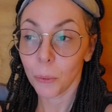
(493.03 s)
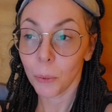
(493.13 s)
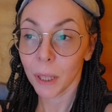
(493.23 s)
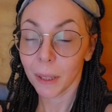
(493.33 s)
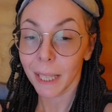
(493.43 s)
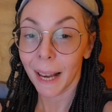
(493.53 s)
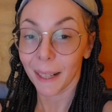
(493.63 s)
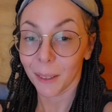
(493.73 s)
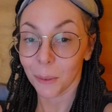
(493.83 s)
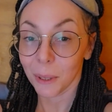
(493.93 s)
with
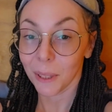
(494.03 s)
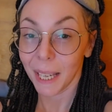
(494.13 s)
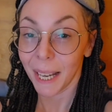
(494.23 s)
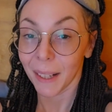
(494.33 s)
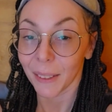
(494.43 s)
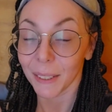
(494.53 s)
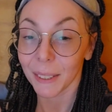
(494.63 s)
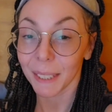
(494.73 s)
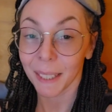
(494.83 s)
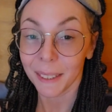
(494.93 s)
tact, with care,
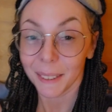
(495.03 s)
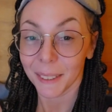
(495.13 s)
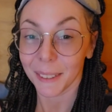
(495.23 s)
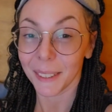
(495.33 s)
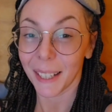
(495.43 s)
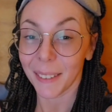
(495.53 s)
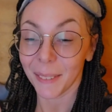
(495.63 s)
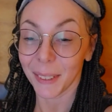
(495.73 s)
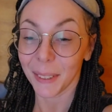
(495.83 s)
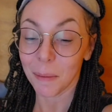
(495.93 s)
to say, listen, I
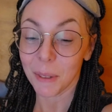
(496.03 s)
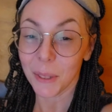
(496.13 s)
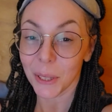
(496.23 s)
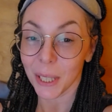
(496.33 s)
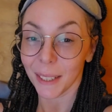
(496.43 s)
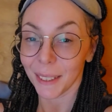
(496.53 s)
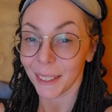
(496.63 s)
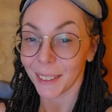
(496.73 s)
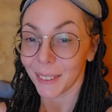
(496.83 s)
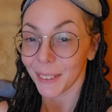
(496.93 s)
really appreciate
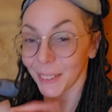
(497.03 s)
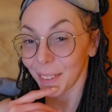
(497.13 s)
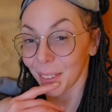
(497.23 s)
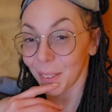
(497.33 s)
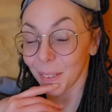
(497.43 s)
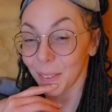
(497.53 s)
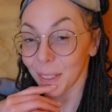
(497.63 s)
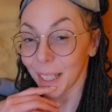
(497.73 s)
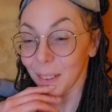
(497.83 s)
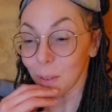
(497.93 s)
the energy and the
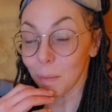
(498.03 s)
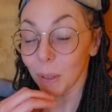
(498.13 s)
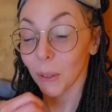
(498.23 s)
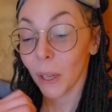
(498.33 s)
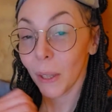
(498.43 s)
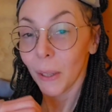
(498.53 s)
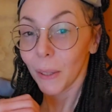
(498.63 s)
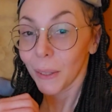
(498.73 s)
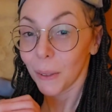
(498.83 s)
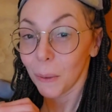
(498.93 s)
enthusiasm, but
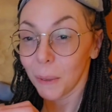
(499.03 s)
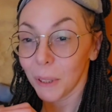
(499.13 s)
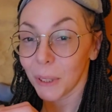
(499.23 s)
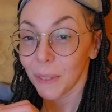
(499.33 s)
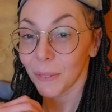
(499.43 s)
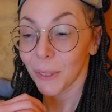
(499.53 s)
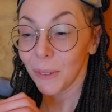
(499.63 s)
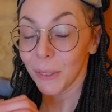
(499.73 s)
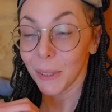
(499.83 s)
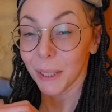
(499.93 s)
could we shift
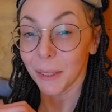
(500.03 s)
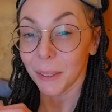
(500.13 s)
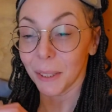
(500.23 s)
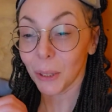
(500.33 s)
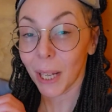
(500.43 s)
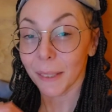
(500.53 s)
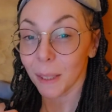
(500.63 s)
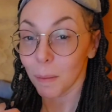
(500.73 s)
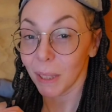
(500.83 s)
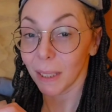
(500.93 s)
over a little and try
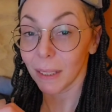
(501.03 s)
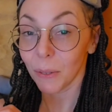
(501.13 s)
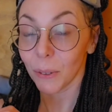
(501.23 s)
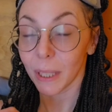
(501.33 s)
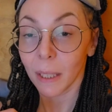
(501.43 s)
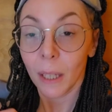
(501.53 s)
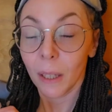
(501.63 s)
something different?